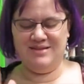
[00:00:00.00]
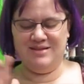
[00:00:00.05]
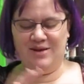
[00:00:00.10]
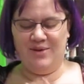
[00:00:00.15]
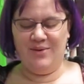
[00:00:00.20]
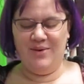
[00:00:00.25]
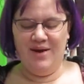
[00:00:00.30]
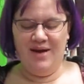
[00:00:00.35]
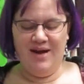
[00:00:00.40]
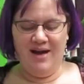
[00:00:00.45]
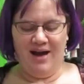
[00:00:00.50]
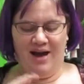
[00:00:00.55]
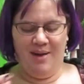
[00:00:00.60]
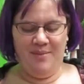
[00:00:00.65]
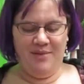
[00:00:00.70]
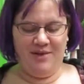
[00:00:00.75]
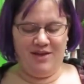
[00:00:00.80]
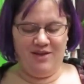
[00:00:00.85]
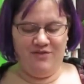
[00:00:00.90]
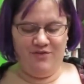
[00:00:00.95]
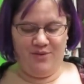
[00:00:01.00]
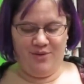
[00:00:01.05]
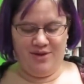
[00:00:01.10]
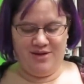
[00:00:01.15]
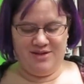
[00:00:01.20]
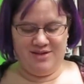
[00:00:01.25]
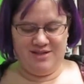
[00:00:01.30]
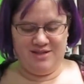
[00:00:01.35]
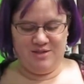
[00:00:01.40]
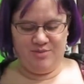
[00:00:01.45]
So I'm looking
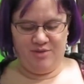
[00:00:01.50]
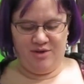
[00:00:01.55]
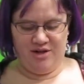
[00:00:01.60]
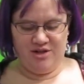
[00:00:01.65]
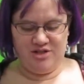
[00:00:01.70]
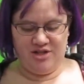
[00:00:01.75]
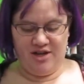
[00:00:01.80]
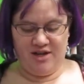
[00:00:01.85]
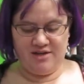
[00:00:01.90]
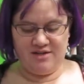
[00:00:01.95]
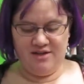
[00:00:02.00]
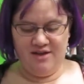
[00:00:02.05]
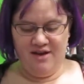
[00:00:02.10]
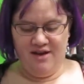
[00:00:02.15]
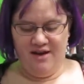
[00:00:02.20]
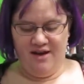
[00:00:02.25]
forward to this project.